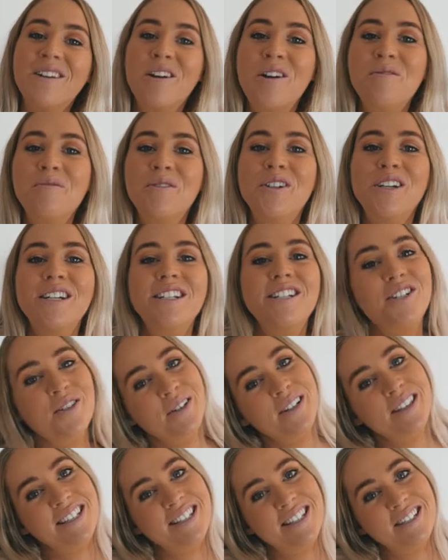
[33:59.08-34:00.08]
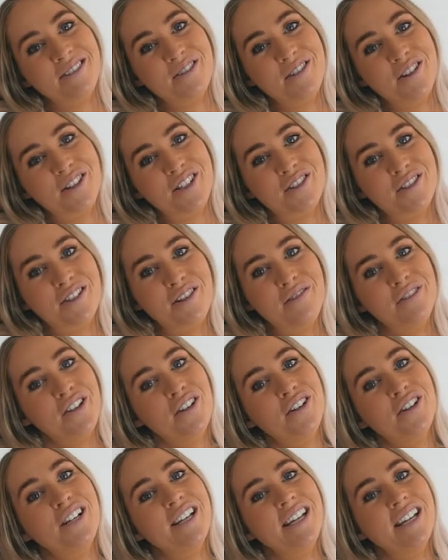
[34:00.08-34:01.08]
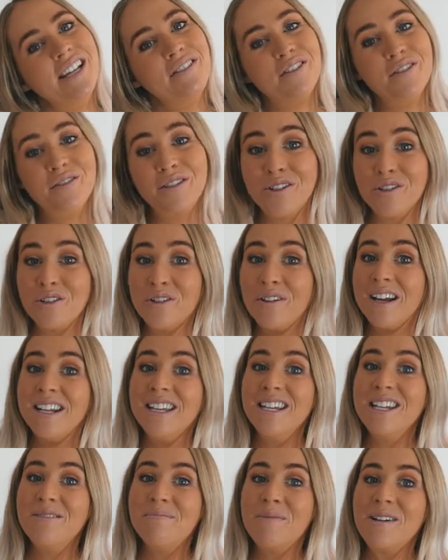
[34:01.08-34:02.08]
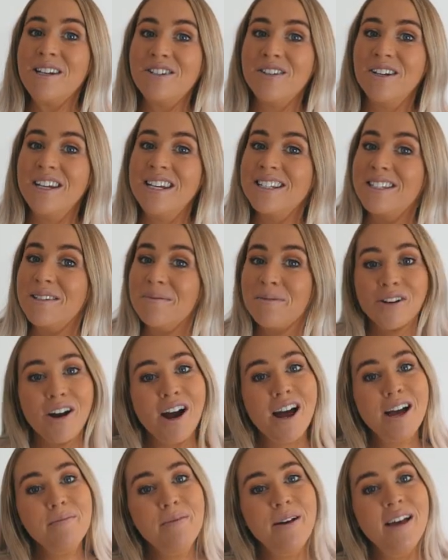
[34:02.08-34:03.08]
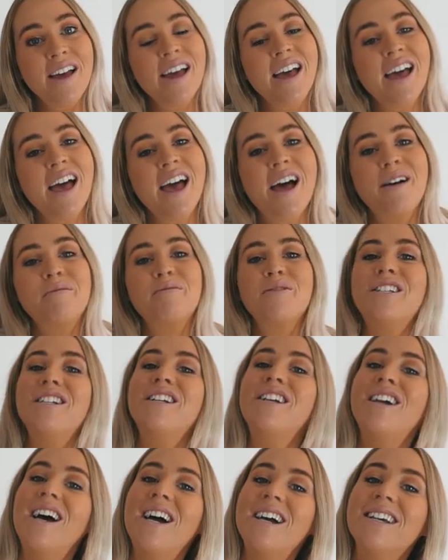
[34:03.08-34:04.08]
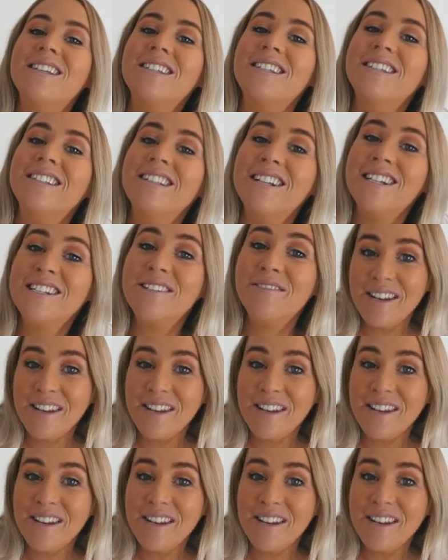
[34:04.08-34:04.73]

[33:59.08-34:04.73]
I hope you enjoyed this little nursery vlog. If you're new around here, make sure you hit subscribe. And we'll see you guys in the next